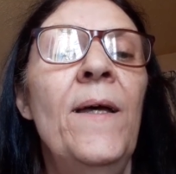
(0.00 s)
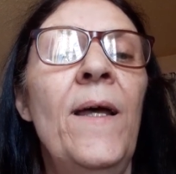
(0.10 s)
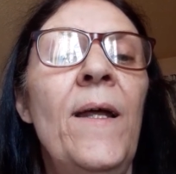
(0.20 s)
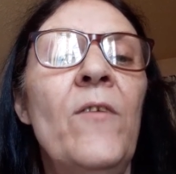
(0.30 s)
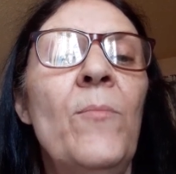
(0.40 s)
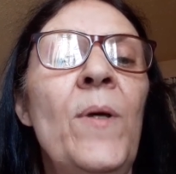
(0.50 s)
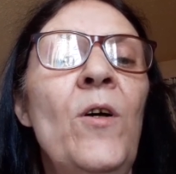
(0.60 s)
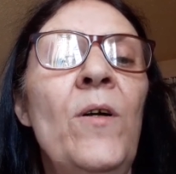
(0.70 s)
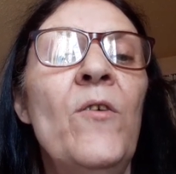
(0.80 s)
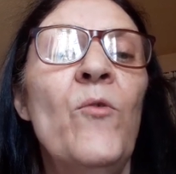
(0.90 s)
It has been
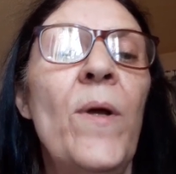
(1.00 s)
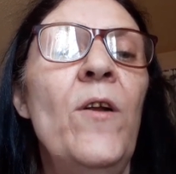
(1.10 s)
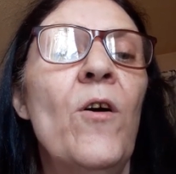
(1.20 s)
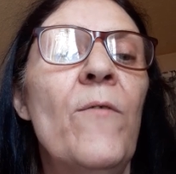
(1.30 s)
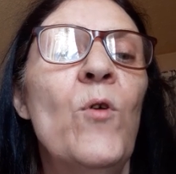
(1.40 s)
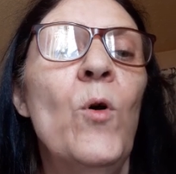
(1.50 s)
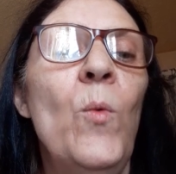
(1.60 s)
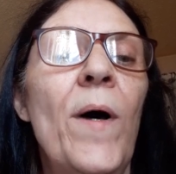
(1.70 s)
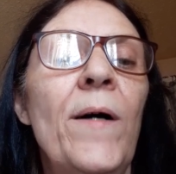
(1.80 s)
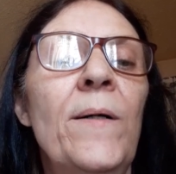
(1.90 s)
on his radar for a
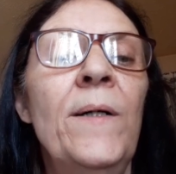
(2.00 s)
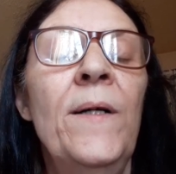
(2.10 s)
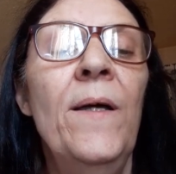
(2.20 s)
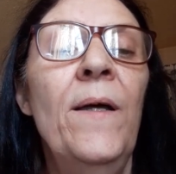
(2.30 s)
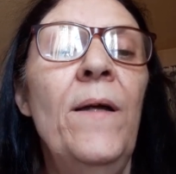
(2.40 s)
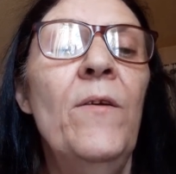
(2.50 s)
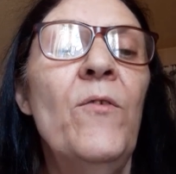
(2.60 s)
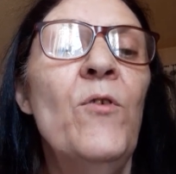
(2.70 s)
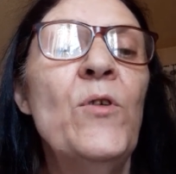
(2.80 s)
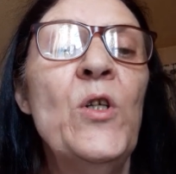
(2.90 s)
while in his
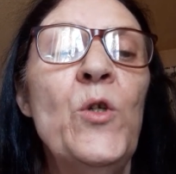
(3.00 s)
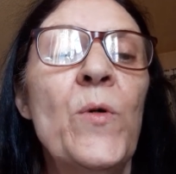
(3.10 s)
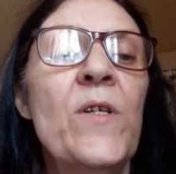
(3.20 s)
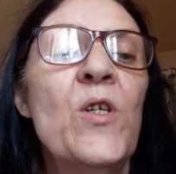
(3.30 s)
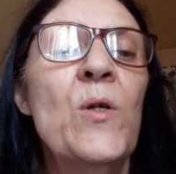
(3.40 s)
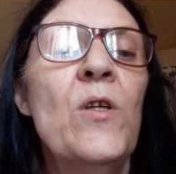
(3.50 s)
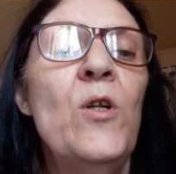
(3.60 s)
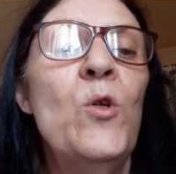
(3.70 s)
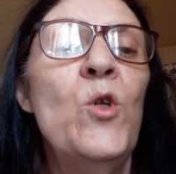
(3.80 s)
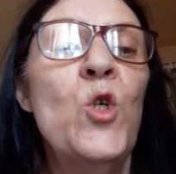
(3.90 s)
first address to the
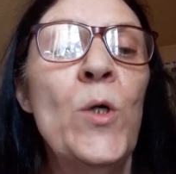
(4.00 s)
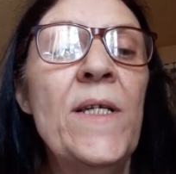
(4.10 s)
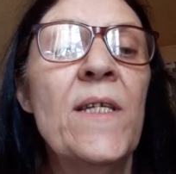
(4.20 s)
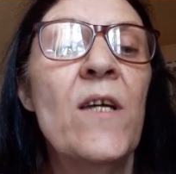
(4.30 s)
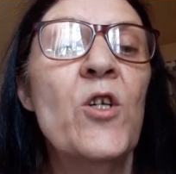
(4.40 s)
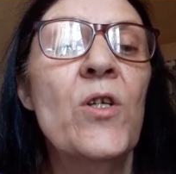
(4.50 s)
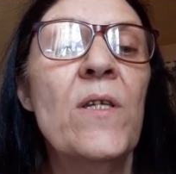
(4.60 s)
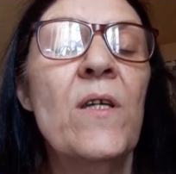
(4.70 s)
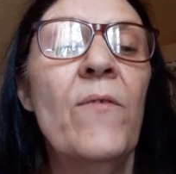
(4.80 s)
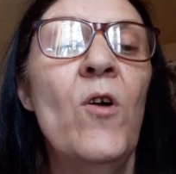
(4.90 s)
joint
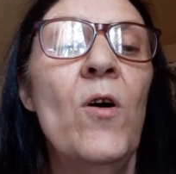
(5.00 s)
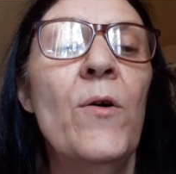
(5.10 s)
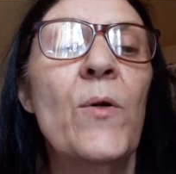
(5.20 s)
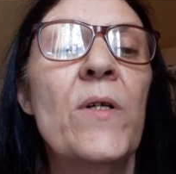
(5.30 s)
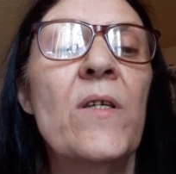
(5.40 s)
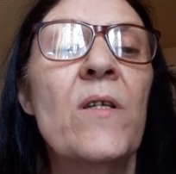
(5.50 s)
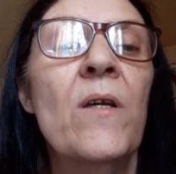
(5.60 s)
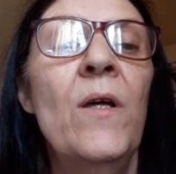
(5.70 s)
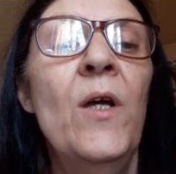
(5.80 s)
sessions of Congress.